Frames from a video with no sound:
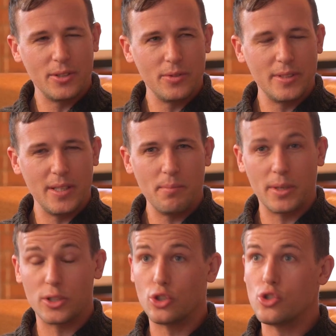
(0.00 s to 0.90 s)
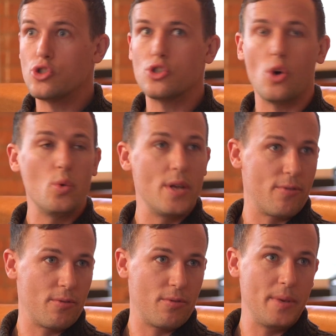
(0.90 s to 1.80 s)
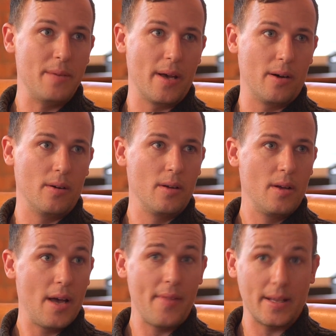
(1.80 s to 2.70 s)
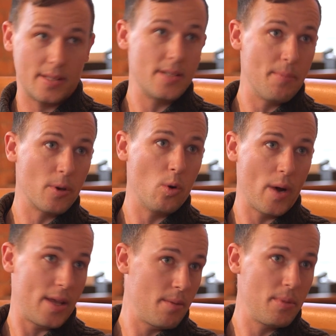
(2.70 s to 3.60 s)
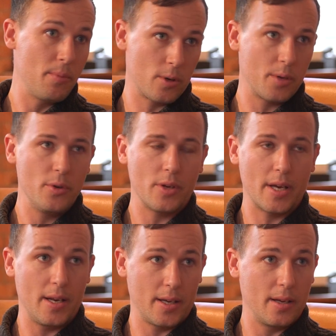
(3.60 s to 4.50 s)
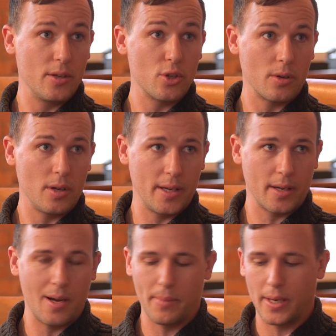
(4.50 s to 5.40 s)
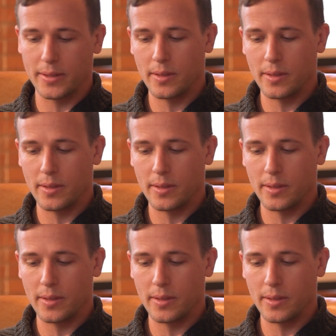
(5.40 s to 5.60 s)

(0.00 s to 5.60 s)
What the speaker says: you've seen, but it's so different from email. And that's the typical way that people are communicating internally at companies.